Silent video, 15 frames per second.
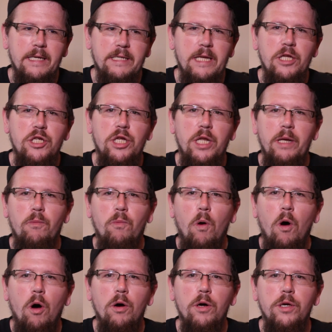essentially
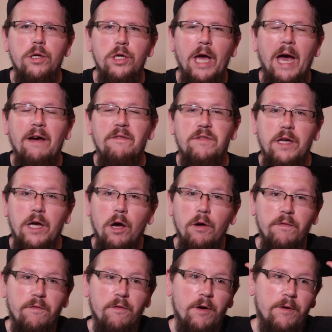what you have to go
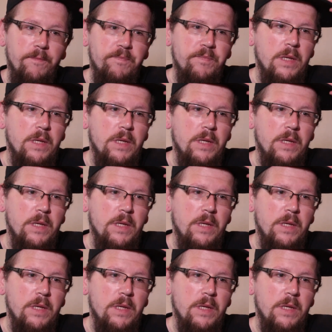through.